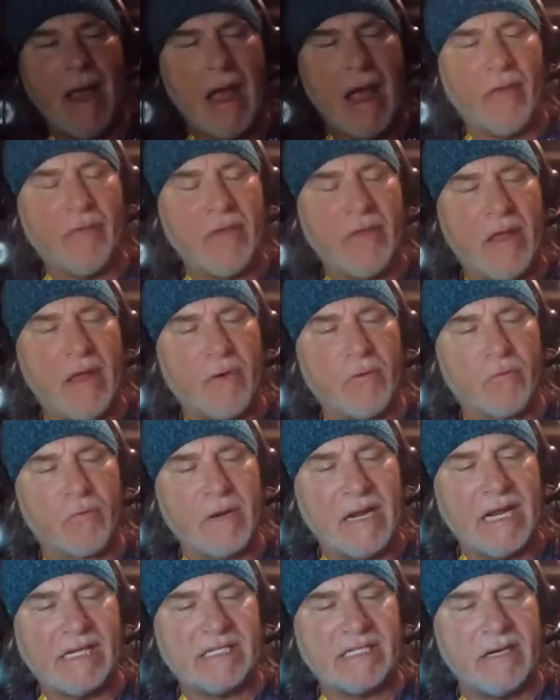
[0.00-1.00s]
And then
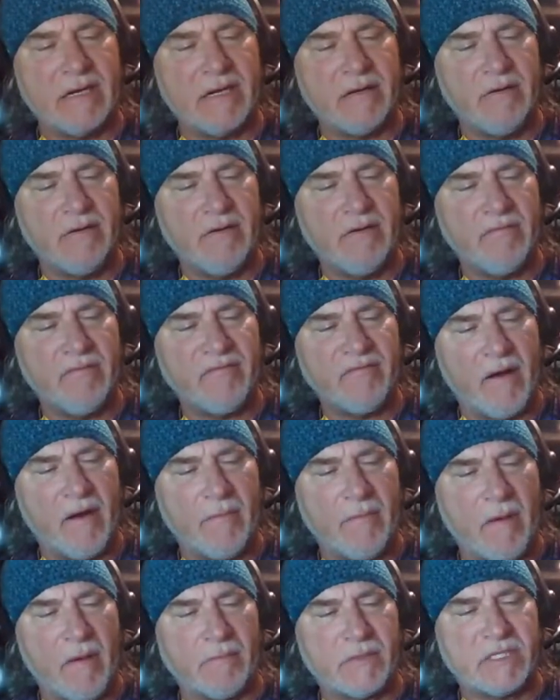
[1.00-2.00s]
Reason
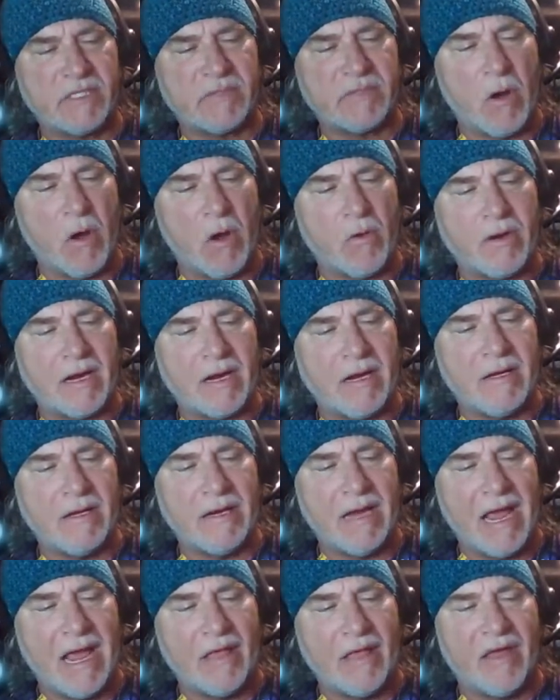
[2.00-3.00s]
from
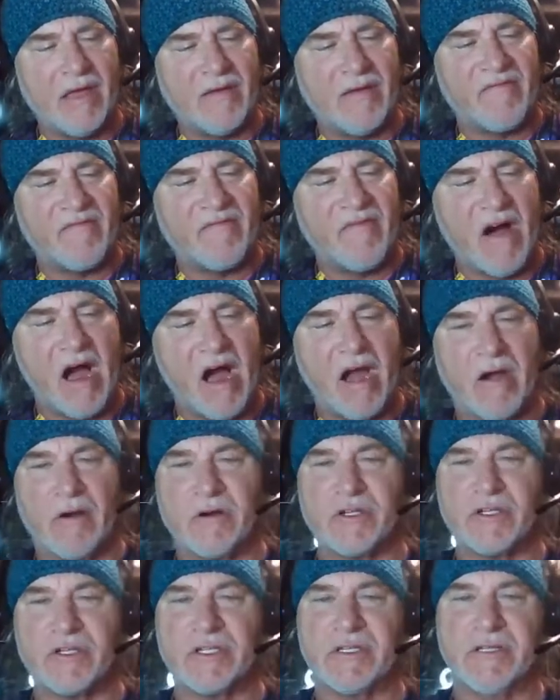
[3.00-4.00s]
Unspoken. And then
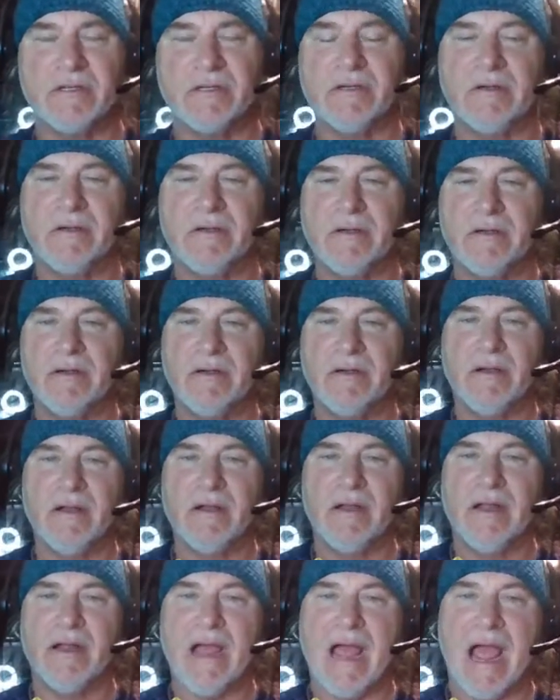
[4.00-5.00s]
Fires.
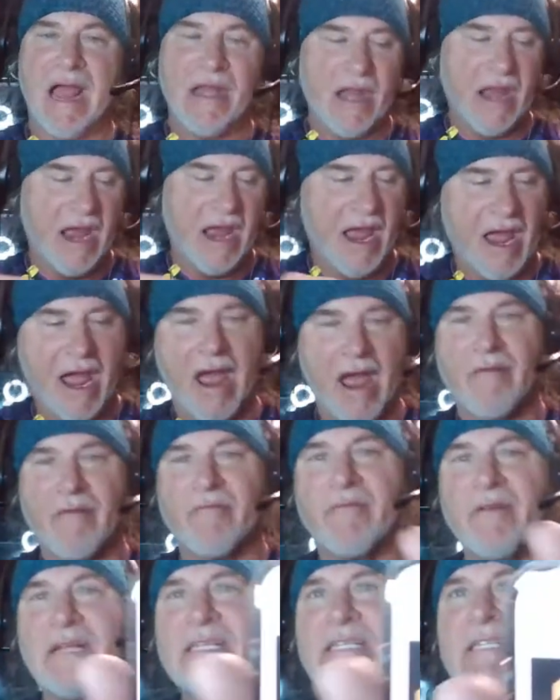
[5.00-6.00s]
And
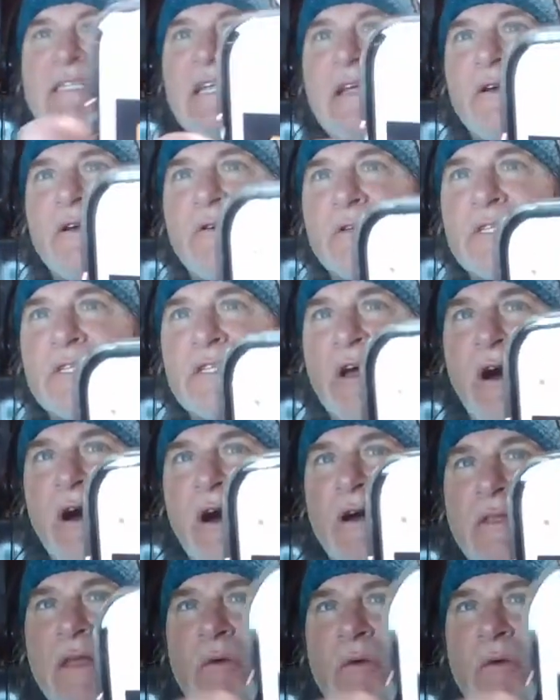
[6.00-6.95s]
every single song